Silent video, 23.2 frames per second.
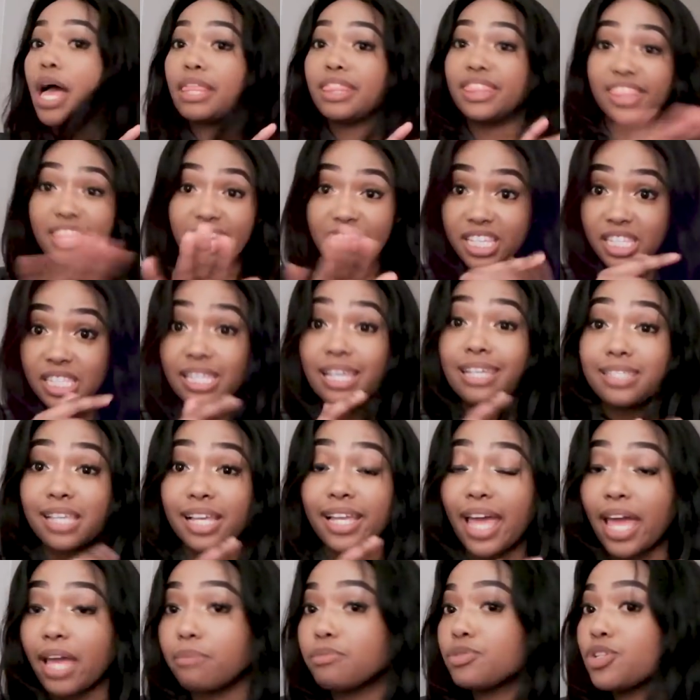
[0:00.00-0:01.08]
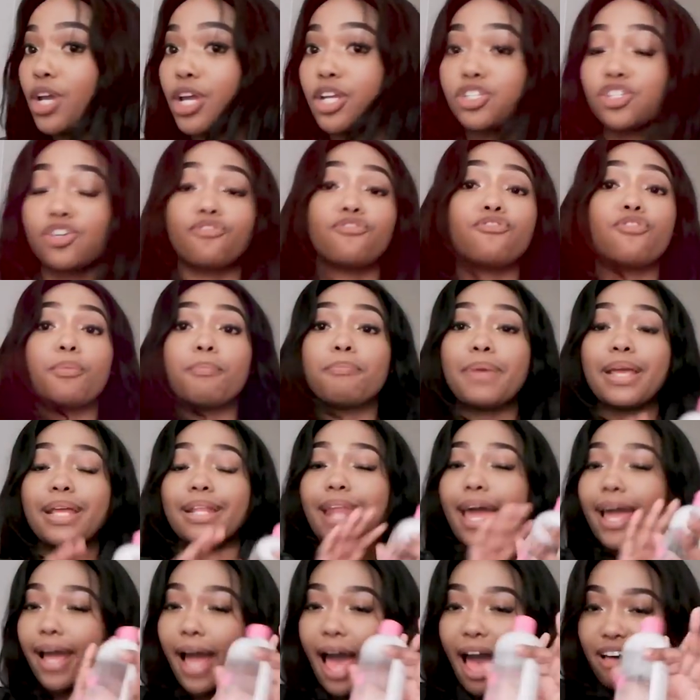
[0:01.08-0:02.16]
This is a game changer for me.
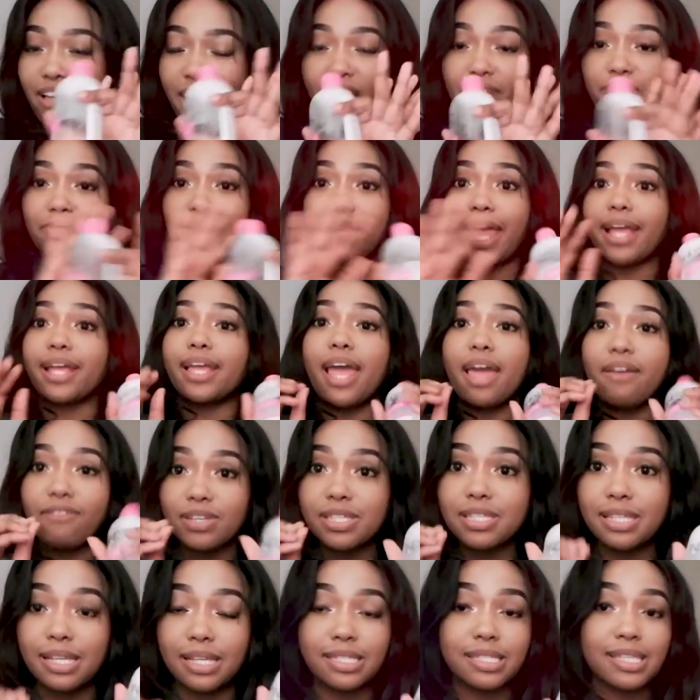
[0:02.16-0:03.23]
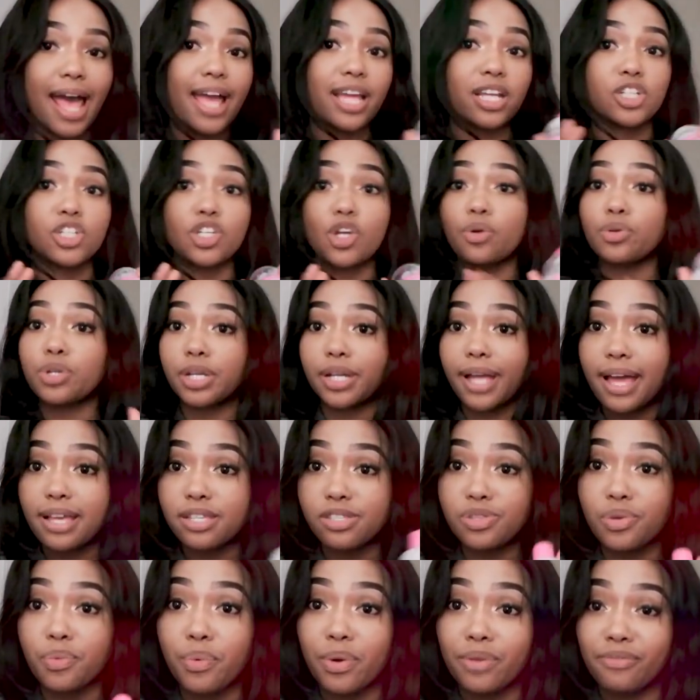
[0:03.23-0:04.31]
Like, I, I like ever since I showed you guys
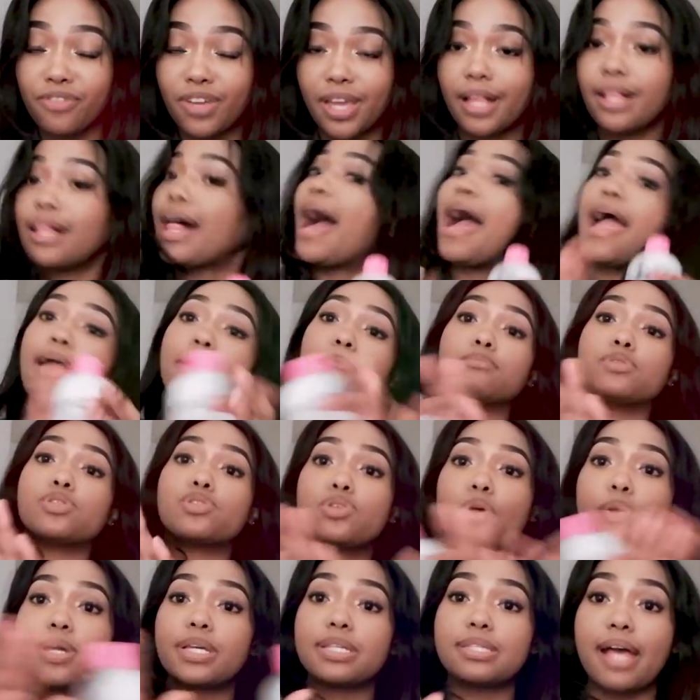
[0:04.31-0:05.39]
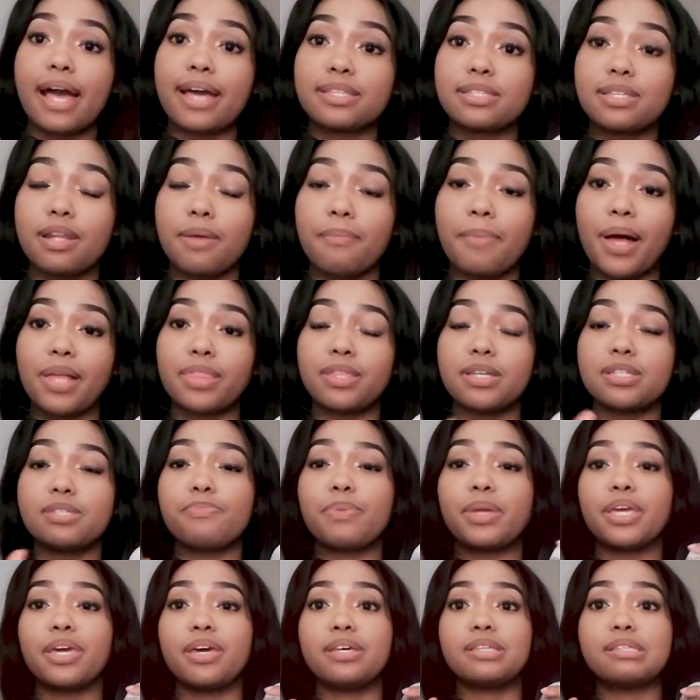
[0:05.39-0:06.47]
the reveal, I am so excited about this
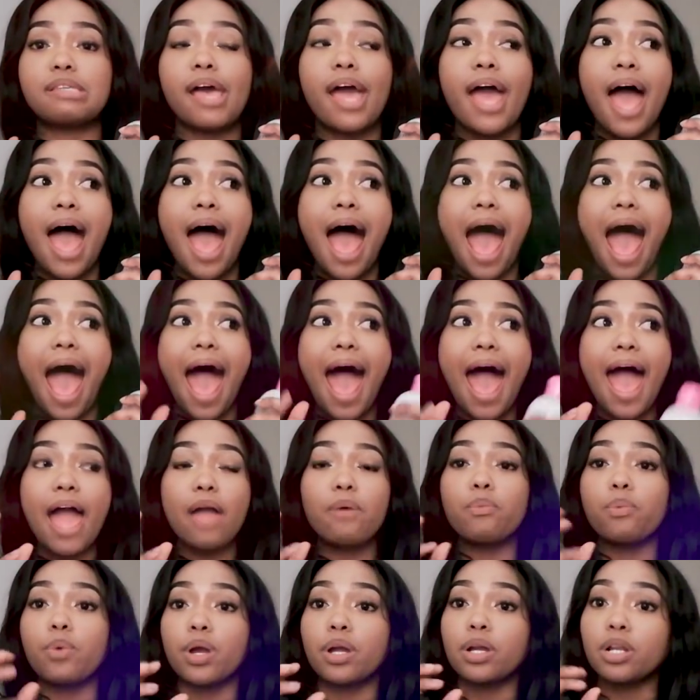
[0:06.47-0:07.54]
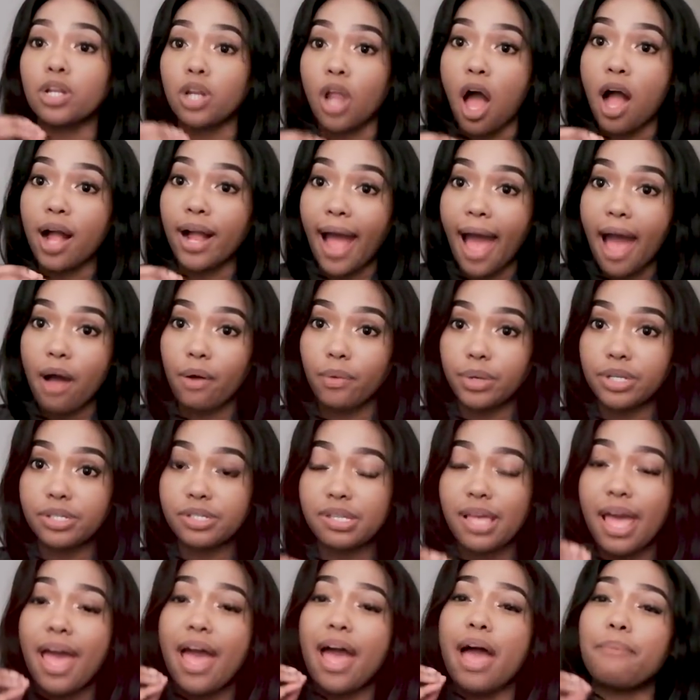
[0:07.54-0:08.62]
because I work long
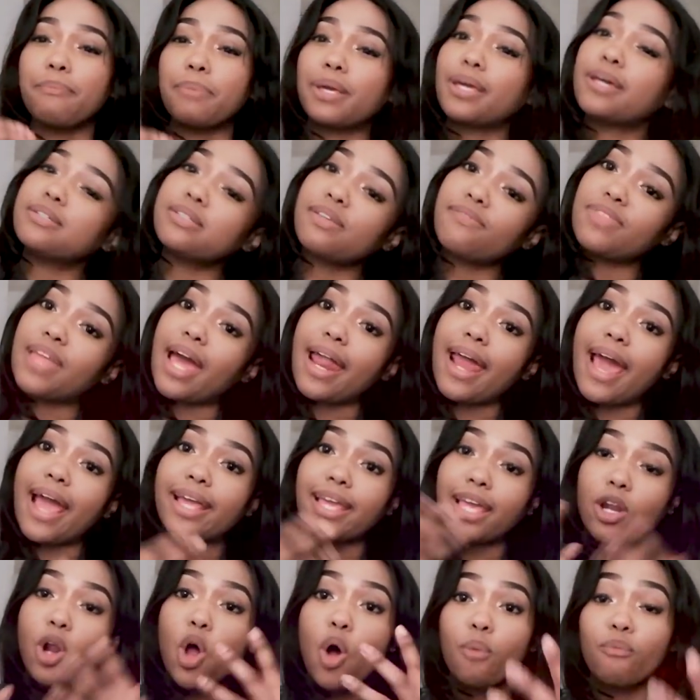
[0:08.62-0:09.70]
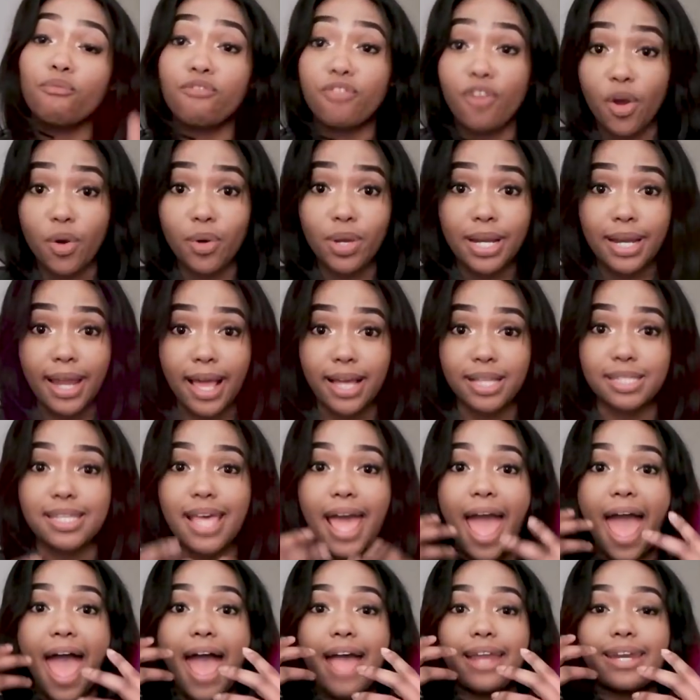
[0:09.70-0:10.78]
hours, and because of that I get home very late,
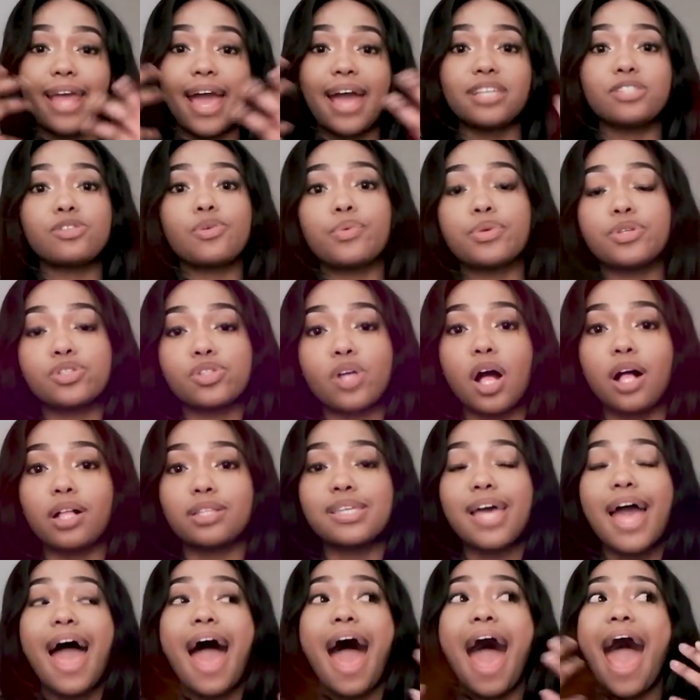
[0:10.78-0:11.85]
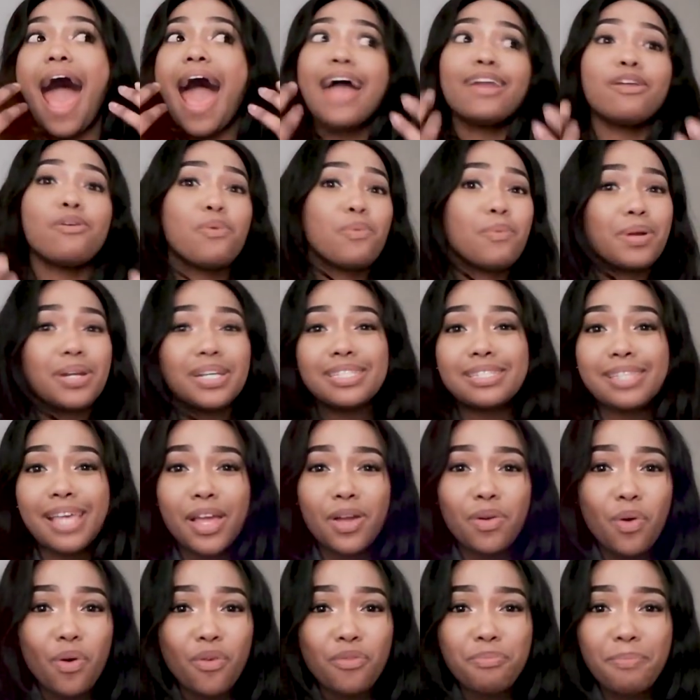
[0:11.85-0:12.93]
and as a result I don't want to
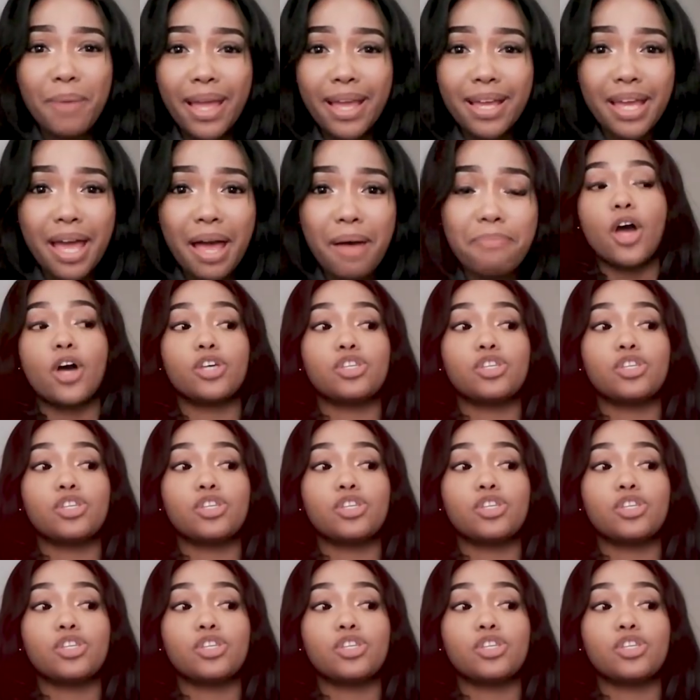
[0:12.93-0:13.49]
take off makeup.